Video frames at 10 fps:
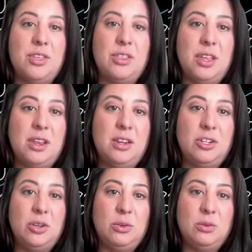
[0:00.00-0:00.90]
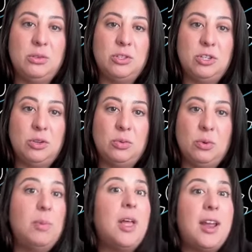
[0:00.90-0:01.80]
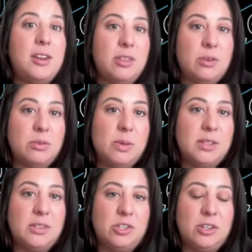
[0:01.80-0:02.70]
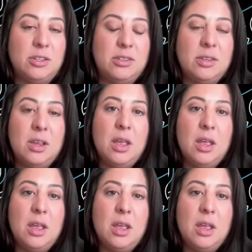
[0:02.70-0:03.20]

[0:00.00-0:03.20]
that they can use to reply to those messages.